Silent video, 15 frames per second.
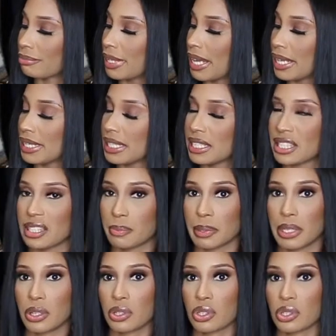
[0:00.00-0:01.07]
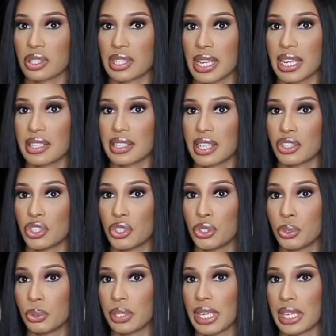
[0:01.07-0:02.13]
any spills or stains that you
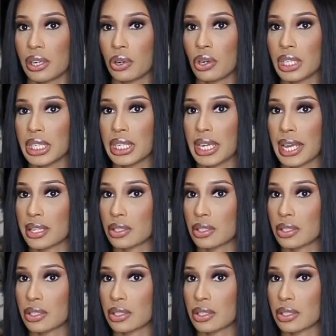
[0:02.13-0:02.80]
do get on it,